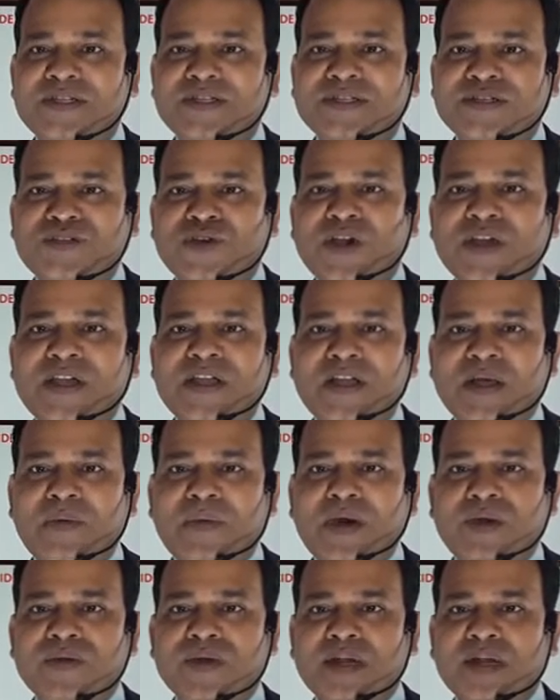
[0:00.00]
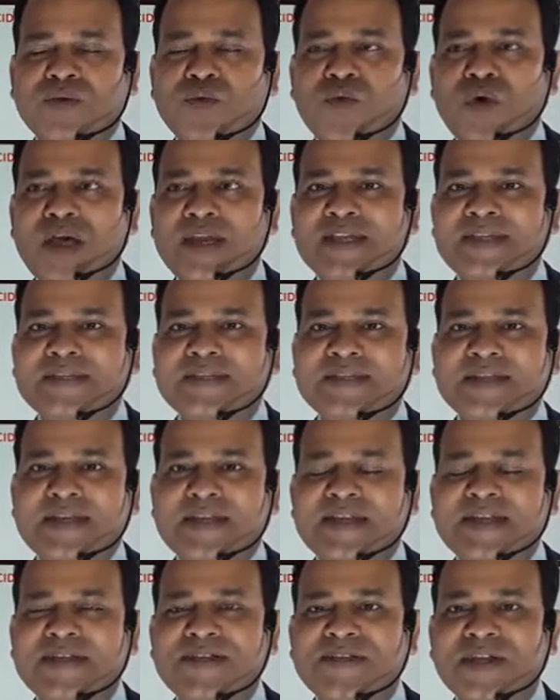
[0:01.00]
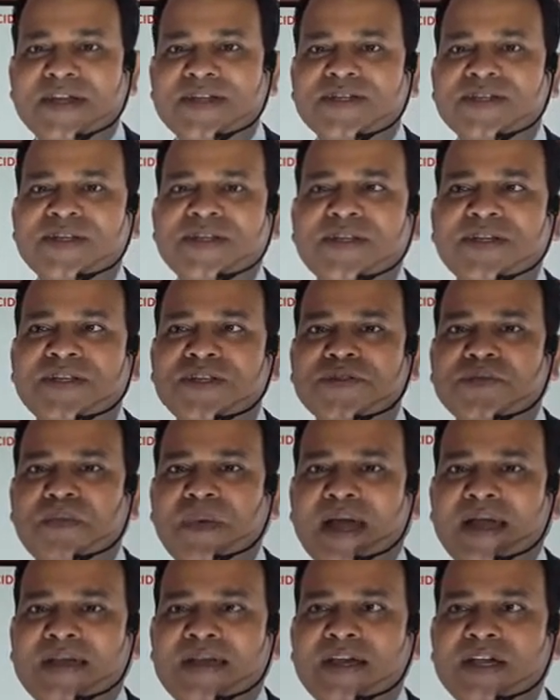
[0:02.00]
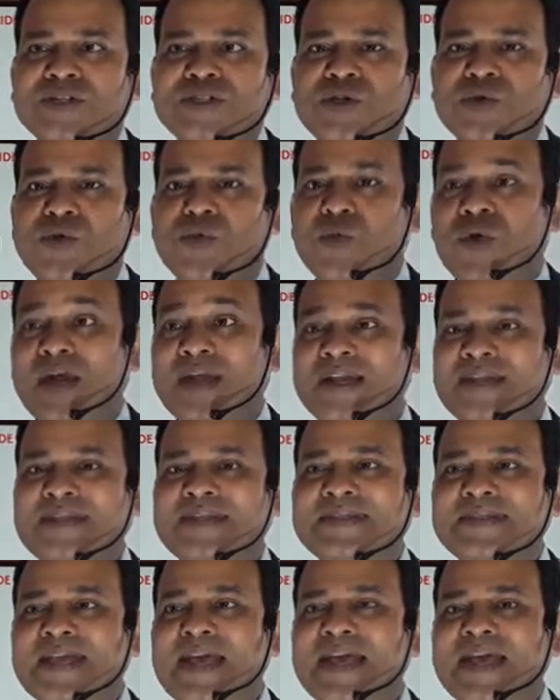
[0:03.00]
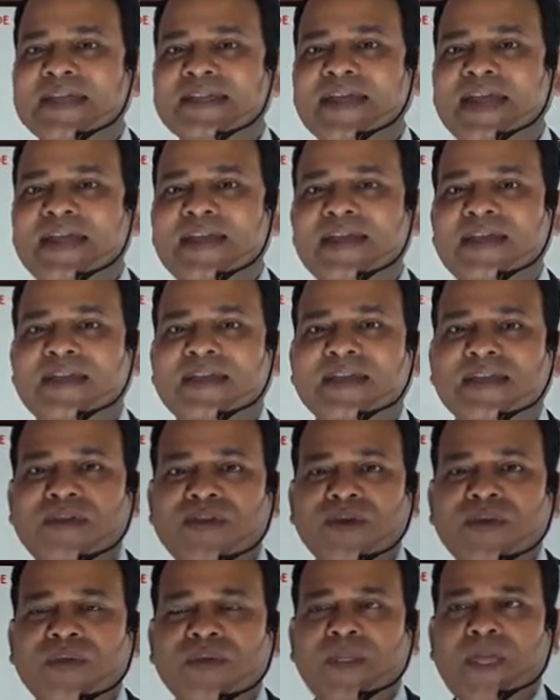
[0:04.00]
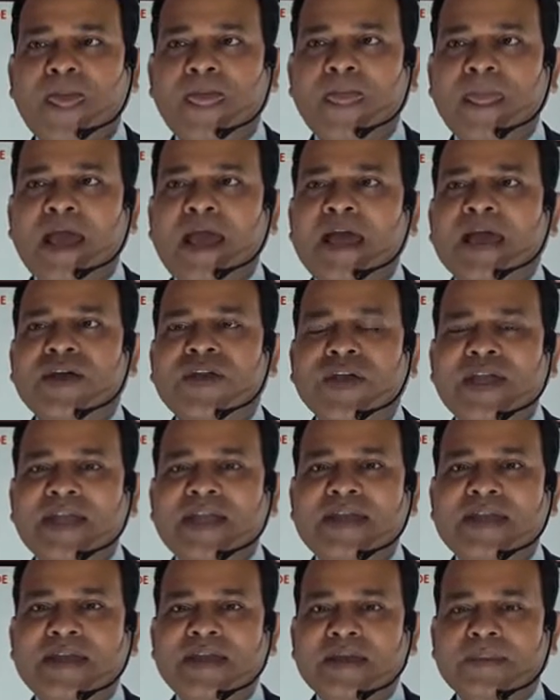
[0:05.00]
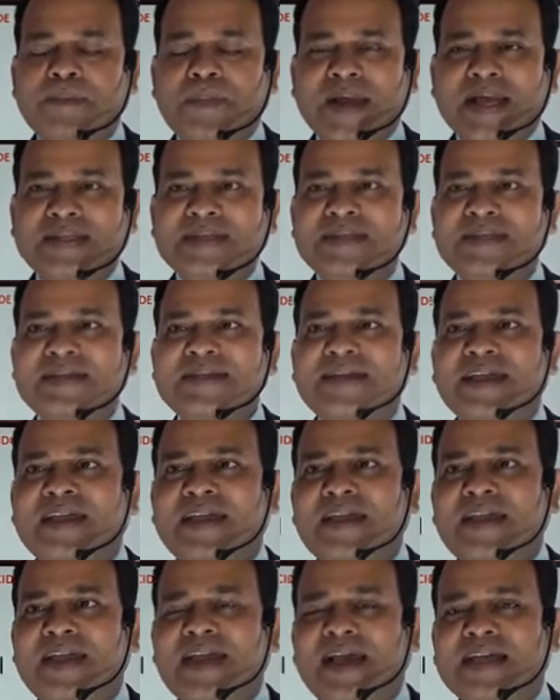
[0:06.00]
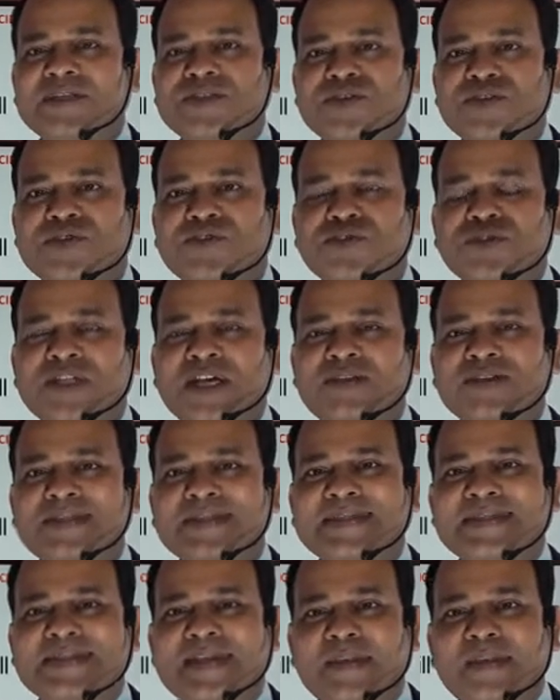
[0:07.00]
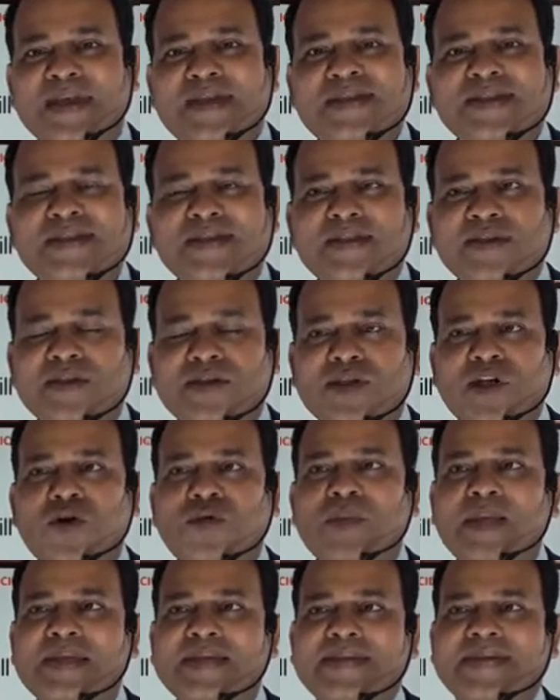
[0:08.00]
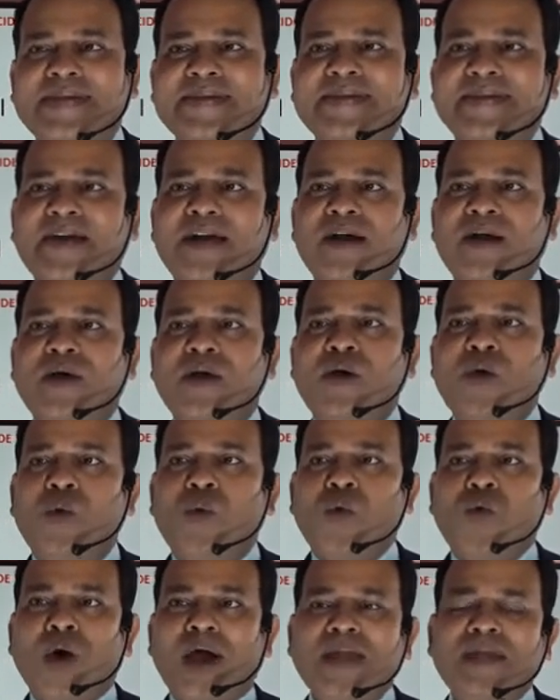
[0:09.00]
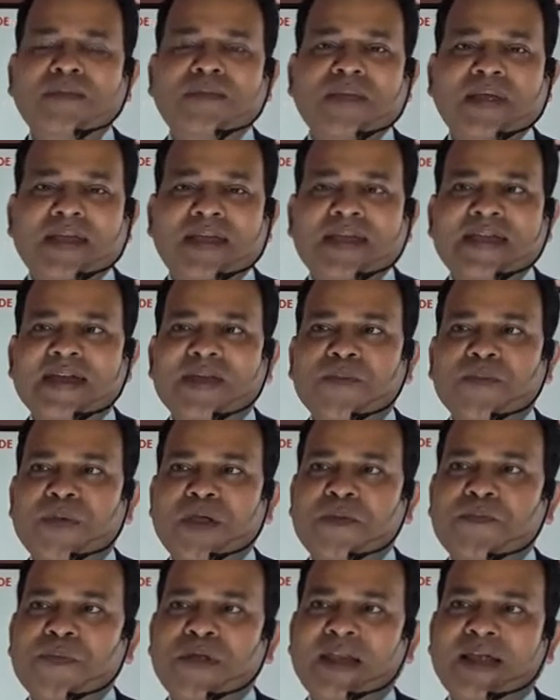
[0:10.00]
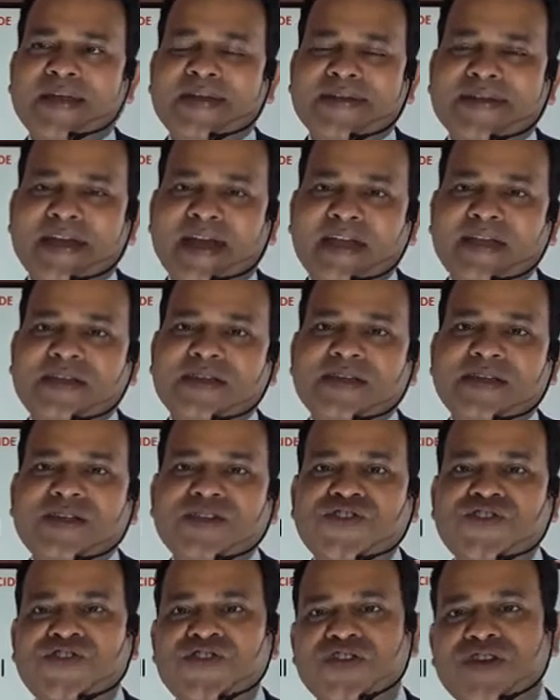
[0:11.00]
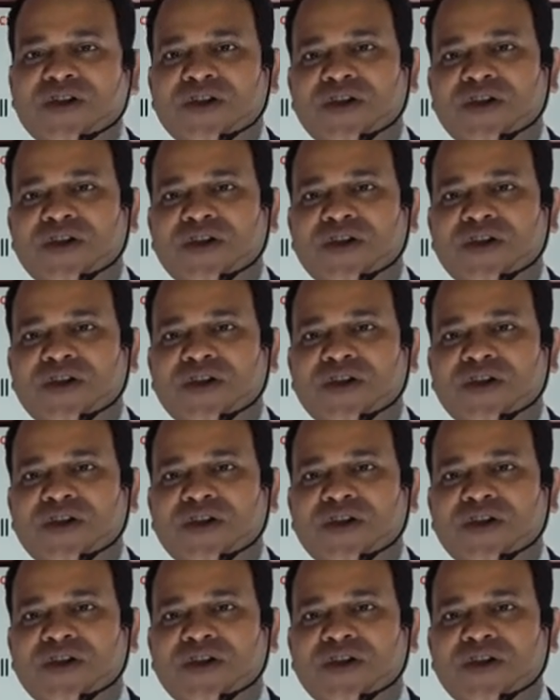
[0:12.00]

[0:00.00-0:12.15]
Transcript: is talking about and what is their intention in his mind actually, what he's thinking, you know. You know, in present day, as on 2017 global data, 1 million people are dying each year